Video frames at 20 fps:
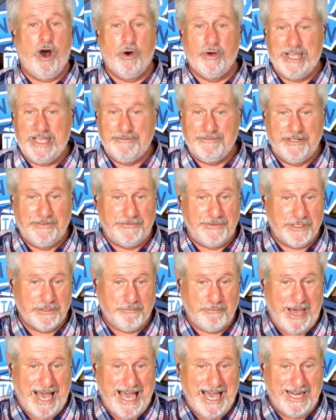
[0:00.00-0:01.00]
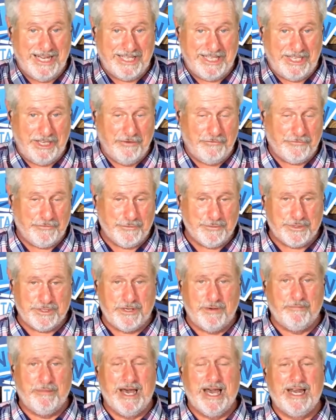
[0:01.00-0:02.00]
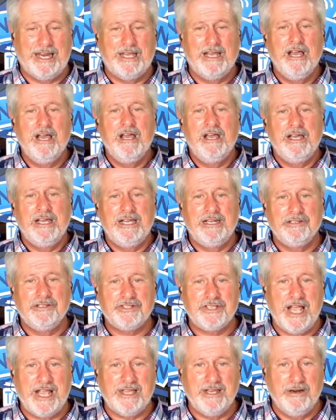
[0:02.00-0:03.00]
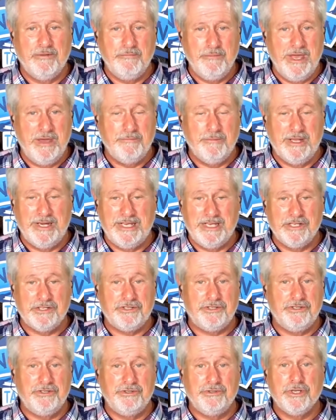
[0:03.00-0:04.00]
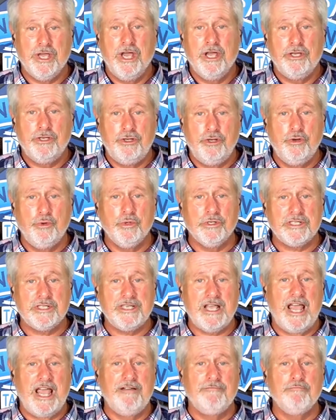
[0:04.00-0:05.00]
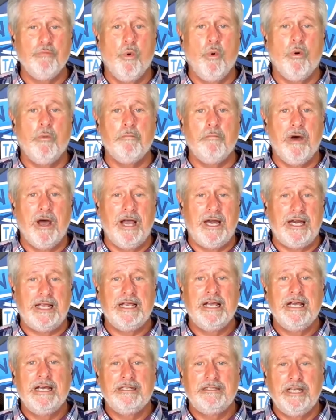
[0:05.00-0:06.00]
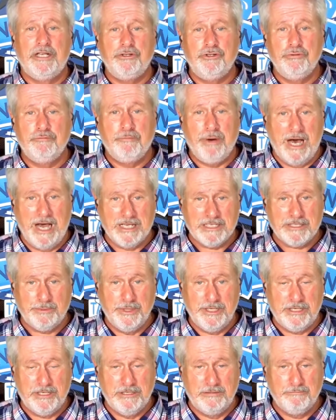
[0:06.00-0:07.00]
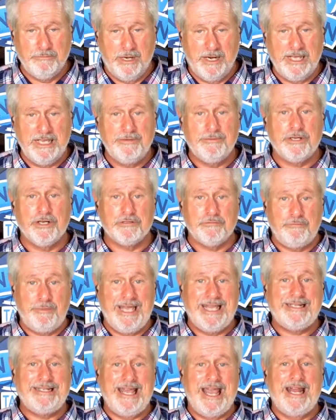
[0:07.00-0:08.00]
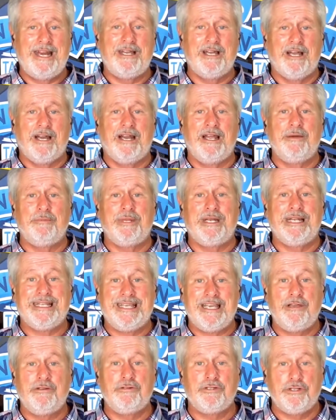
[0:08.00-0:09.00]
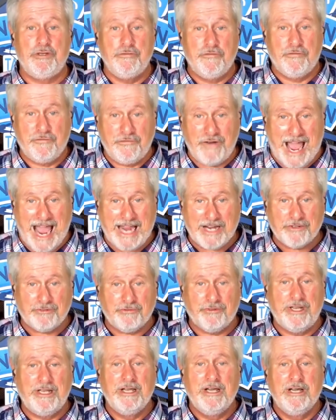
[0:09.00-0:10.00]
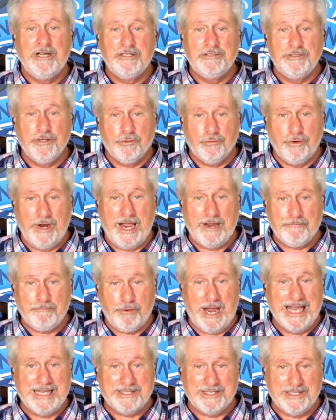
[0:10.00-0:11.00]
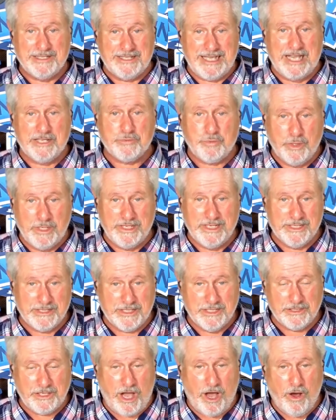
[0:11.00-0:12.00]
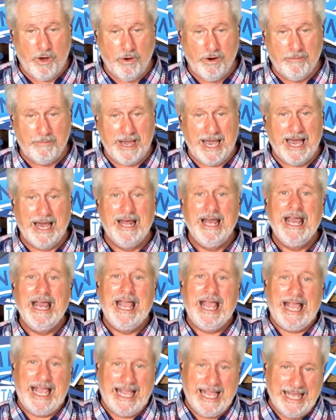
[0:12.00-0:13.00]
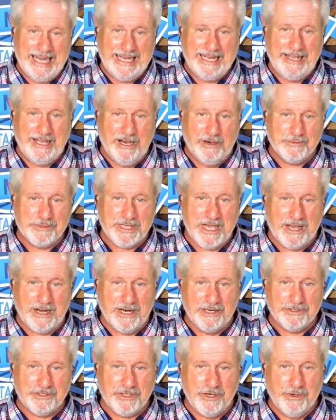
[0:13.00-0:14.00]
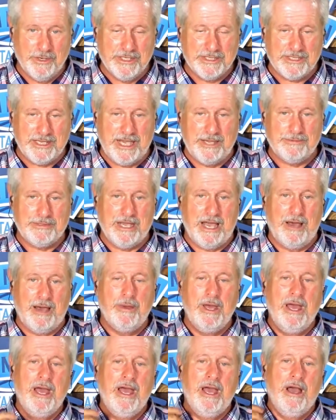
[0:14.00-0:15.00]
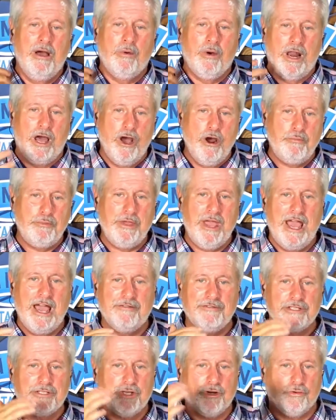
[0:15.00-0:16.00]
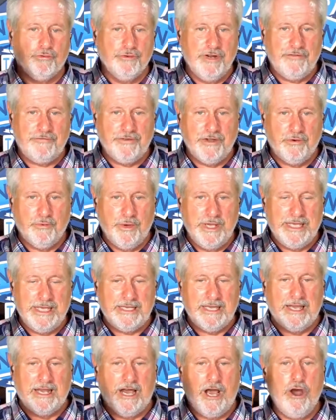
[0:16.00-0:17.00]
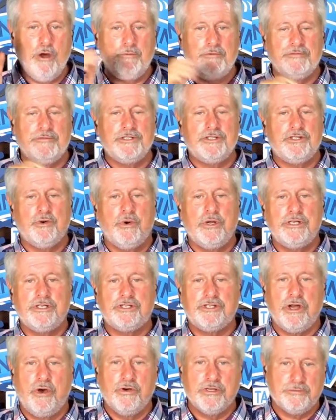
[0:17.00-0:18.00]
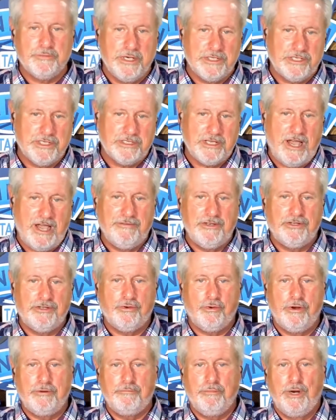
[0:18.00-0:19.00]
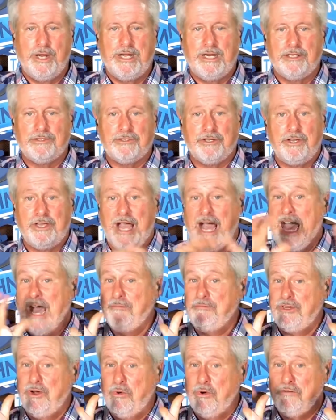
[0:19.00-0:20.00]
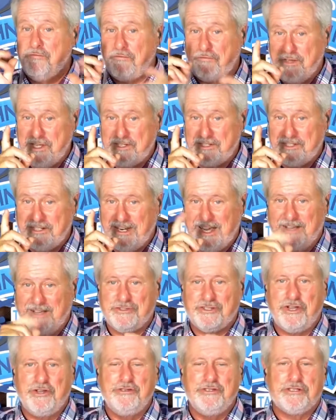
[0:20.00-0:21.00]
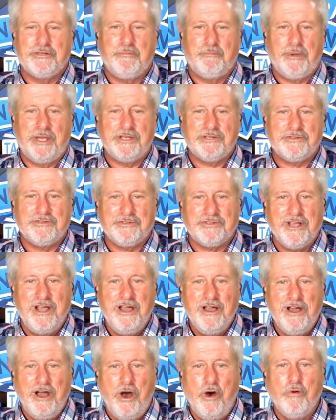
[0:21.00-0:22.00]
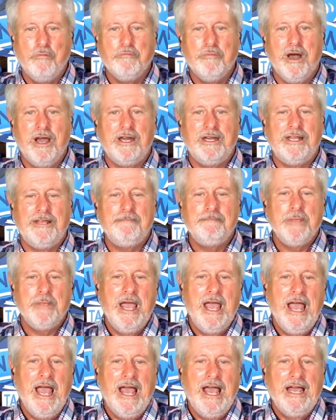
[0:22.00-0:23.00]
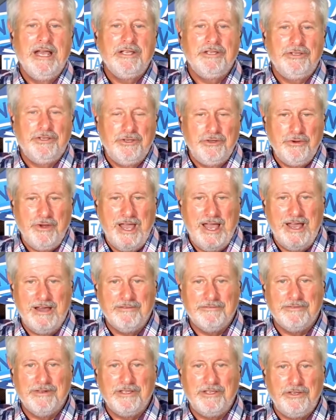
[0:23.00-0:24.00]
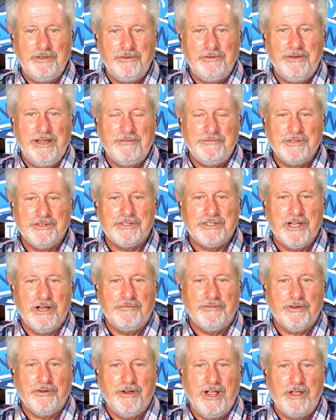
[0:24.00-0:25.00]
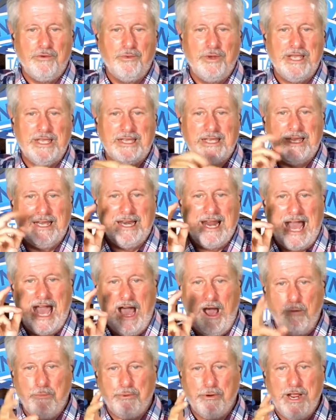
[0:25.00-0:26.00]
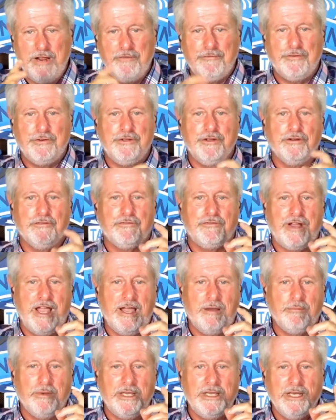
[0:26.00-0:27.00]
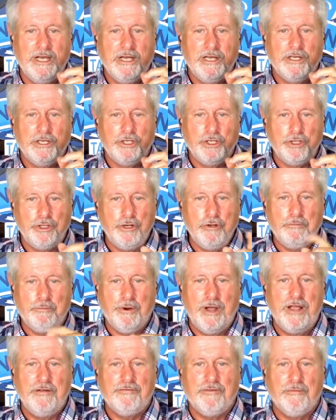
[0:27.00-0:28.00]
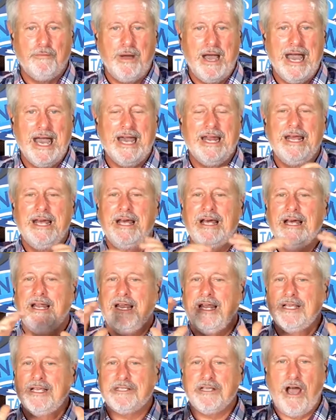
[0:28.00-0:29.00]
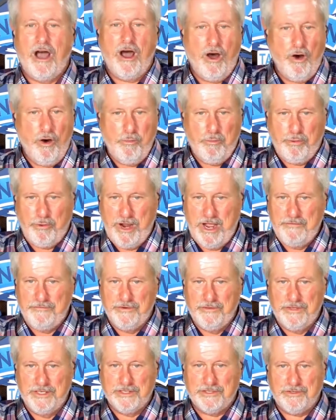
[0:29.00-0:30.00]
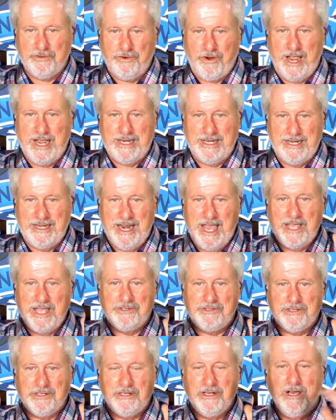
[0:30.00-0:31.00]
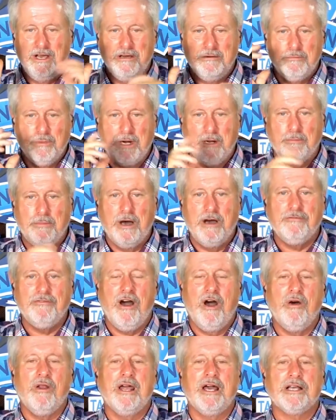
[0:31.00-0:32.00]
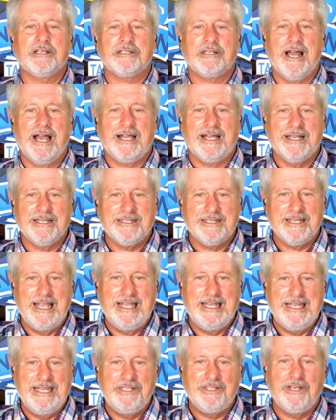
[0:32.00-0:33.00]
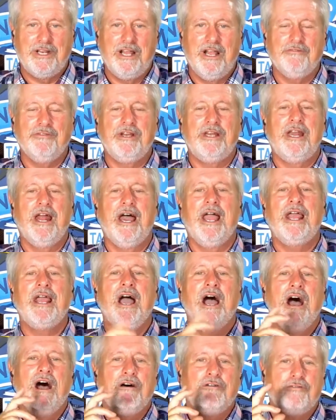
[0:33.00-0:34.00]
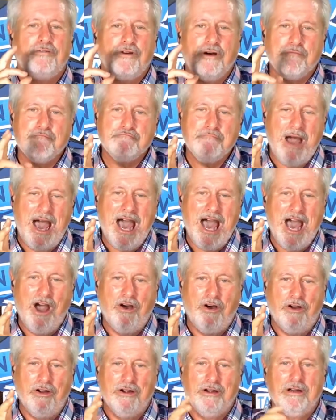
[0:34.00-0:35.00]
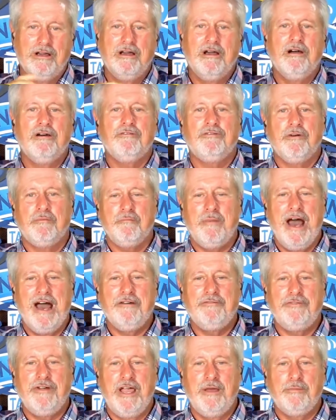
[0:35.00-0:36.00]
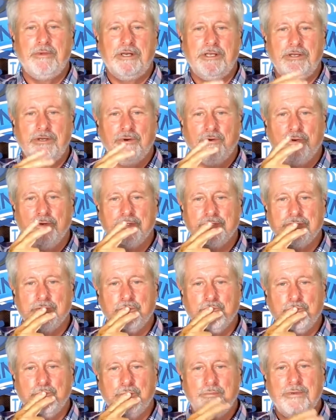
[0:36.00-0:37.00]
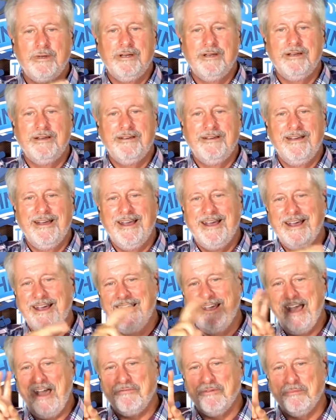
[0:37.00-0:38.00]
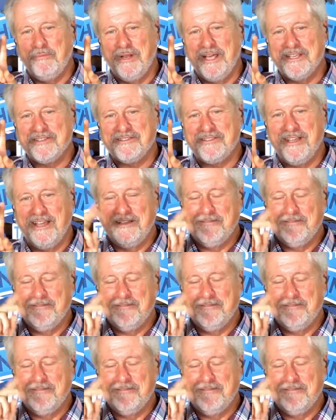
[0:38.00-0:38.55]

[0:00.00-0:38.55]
even if it's buying a gift from somebody in the Second Amendment issues, You will save more money than you possibly could believe, because Big Daddy Unlimited gives you factory direct prices. That's what this is all about, and it helps out our show at the same time. Well, I hope you have a terrific weekend. I hope you've enjoyed the show as much as I've enjoyed bringing it to you. I'm going fishing. I'll show you some pictures on Monday. You have yourself a great weekend. I'll pray for your family. You pray for mine. Let's all pray for this great nation. But above all else, like I say each and every day, from my heart, from my family to yours, have a blessed day.